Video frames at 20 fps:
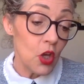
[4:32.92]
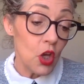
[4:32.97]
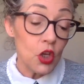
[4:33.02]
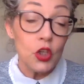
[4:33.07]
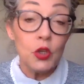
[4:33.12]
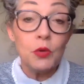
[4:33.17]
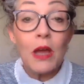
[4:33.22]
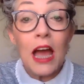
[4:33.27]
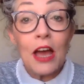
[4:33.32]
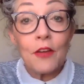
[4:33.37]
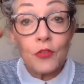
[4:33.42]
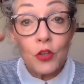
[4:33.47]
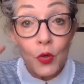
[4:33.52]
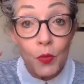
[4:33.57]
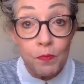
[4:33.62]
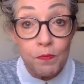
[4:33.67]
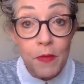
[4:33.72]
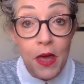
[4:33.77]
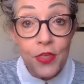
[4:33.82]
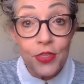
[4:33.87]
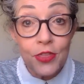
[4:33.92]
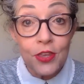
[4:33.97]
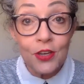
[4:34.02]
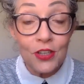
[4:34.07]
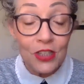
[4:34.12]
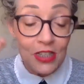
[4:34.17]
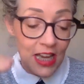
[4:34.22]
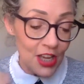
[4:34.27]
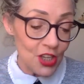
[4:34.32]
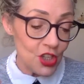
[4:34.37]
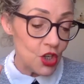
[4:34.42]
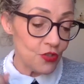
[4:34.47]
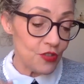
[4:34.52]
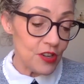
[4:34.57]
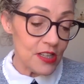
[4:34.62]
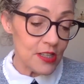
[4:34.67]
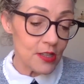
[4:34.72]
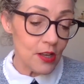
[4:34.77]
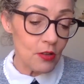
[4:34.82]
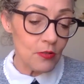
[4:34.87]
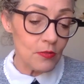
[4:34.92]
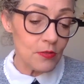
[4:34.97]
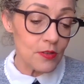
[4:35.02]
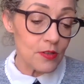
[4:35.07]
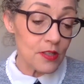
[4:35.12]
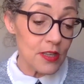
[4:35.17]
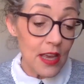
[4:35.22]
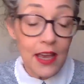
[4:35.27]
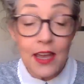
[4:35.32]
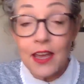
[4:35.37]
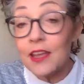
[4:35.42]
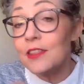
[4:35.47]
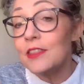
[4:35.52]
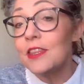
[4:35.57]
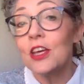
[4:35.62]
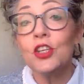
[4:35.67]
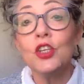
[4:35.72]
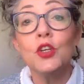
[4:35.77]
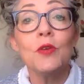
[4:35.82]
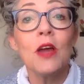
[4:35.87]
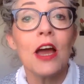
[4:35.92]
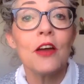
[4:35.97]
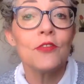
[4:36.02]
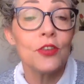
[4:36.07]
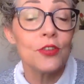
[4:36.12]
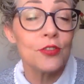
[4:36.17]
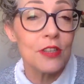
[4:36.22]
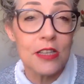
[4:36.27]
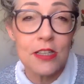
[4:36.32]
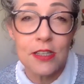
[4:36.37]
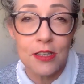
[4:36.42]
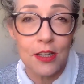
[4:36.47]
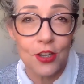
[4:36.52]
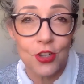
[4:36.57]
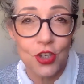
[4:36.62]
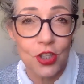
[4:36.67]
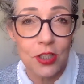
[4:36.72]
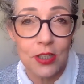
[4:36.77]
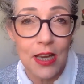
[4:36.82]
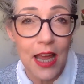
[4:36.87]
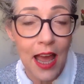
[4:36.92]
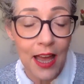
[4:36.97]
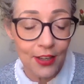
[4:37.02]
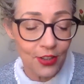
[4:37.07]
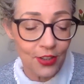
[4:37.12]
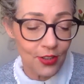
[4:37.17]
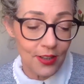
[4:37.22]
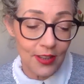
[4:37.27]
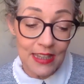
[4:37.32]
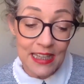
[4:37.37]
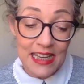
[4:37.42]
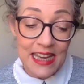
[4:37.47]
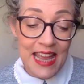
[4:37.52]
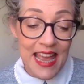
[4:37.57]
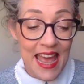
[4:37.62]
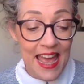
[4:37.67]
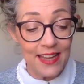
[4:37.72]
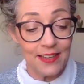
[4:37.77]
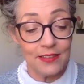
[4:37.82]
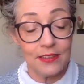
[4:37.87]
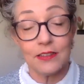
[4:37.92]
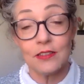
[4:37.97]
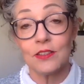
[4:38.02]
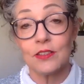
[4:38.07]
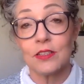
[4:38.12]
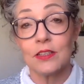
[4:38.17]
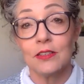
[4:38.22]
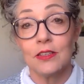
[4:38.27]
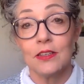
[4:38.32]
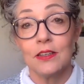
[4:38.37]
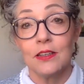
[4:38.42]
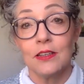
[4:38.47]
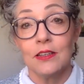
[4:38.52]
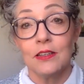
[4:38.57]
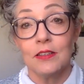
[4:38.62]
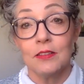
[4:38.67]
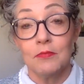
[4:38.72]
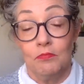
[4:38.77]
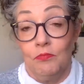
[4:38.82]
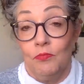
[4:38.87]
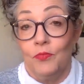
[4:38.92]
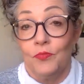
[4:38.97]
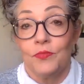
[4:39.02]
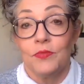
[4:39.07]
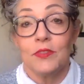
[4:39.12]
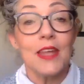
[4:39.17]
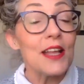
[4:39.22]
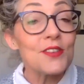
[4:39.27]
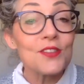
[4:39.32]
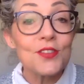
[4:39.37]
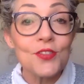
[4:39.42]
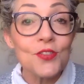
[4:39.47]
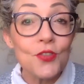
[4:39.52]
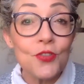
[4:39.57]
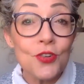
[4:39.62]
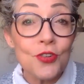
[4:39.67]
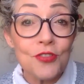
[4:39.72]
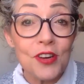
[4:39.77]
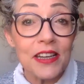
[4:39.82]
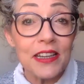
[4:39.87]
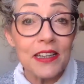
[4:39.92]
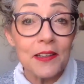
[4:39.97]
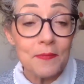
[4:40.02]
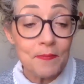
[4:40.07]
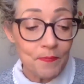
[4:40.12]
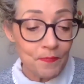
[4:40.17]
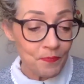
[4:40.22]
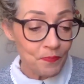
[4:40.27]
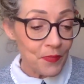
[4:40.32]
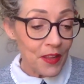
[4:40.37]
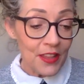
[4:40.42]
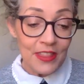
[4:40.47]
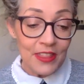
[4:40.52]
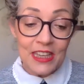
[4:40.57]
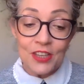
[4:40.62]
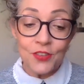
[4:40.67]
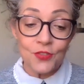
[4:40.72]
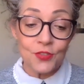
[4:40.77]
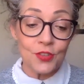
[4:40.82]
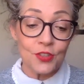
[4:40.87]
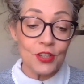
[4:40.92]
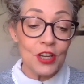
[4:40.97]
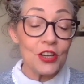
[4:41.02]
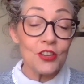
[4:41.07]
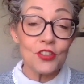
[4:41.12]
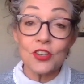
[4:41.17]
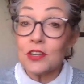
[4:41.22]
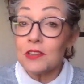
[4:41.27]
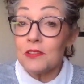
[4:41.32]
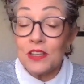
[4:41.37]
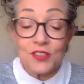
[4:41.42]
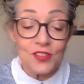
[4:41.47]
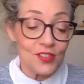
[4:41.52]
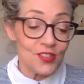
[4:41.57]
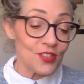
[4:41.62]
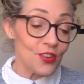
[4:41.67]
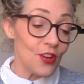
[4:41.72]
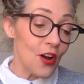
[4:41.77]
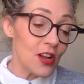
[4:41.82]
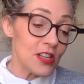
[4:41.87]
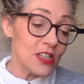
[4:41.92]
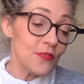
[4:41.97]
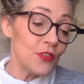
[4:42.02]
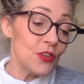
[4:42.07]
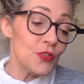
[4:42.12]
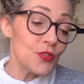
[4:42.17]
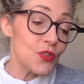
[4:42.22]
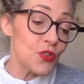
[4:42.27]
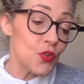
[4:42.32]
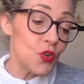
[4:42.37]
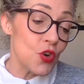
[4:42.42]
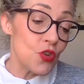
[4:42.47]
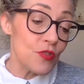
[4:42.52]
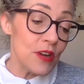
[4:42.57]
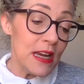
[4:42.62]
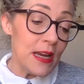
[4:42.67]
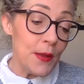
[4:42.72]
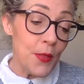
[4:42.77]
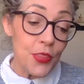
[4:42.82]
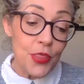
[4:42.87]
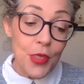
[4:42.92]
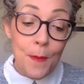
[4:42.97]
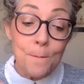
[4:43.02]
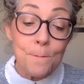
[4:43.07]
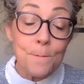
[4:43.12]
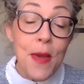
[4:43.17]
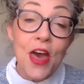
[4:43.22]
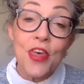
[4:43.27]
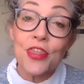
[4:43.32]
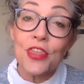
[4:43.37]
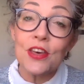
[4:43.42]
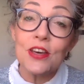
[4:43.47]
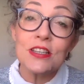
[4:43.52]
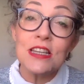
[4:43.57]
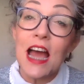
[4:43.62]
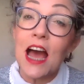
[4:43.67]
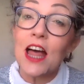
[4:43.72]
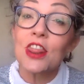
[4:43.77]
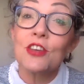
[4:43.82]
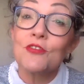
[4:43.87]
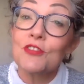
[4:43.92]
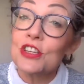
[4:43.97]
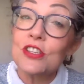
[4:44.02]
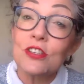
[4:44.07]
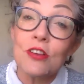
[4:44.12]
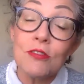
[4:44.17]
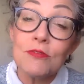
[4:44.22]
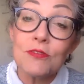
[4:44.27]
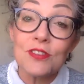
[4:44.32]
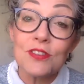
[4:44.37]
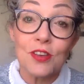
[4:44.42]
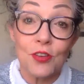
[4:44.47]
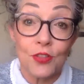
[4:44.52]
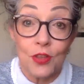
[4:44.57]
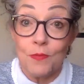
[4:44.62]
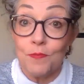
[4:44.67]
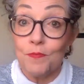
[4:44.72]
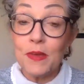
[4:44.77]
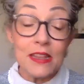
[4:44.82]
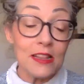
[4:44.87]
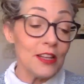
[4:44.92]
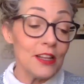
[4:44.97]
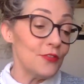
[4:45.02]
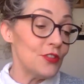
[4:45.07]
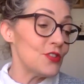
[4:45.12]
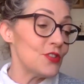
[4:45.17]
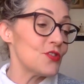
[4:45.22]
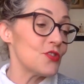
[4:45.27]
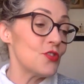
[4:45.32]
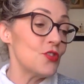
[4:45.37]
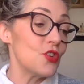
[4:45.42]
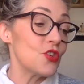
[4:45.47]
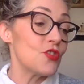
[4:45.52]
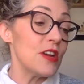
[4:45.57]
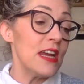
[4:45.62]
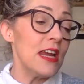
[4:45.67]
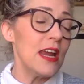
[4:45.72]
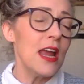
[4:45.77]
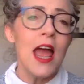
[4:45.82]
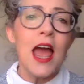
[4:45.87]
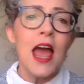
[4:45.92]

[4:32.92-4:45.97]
you have your method and your results, and then you have your discussion at the end. That's a story. The introduction is the start of your story, the method and the results are the middle of your story,